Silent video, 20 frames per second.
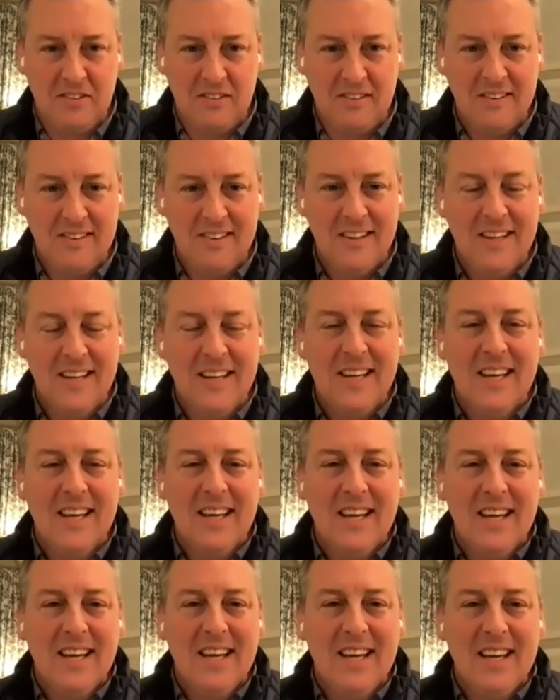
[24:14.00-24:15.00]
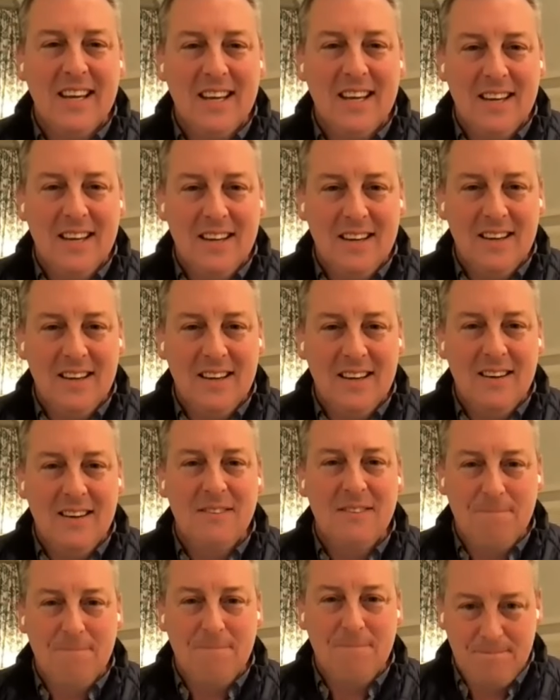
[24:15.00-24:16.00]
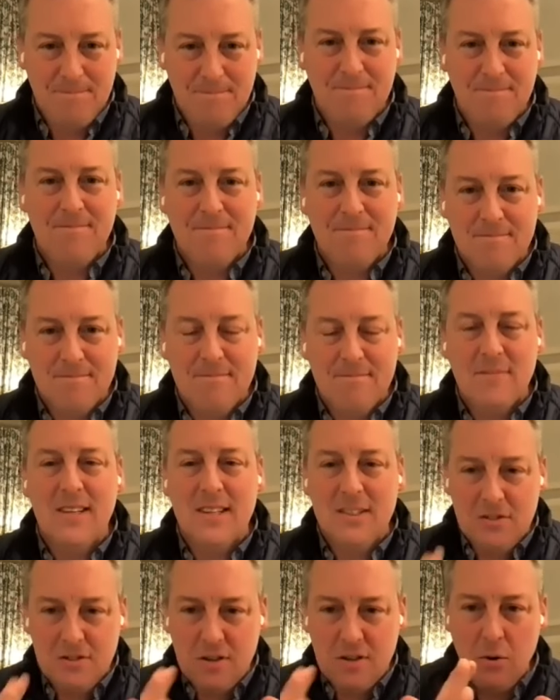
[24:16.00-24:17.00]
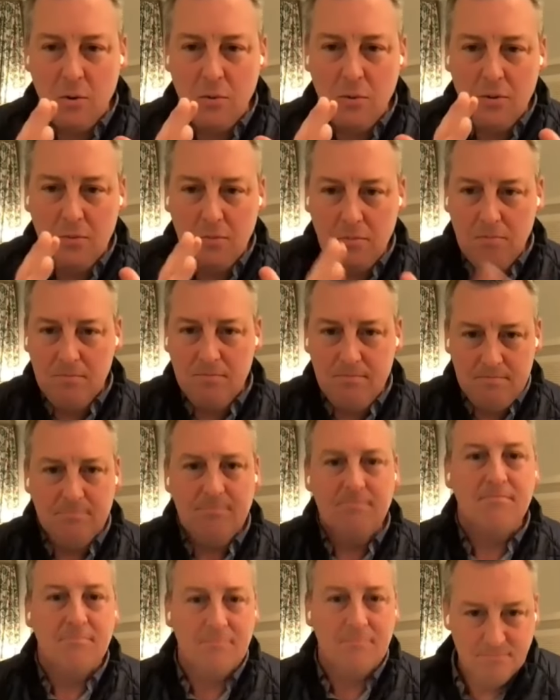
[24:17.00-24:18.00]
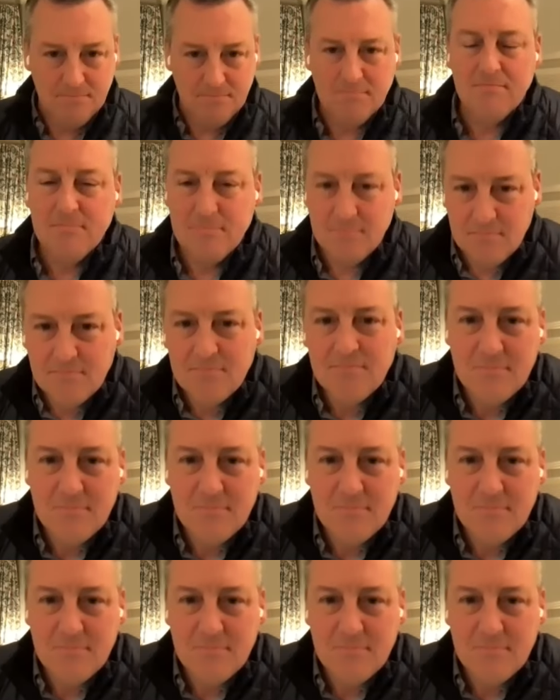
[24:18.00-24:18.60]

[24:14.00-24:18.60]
Very true. Yeah, it's such a great point. Yeah, because so, yeah.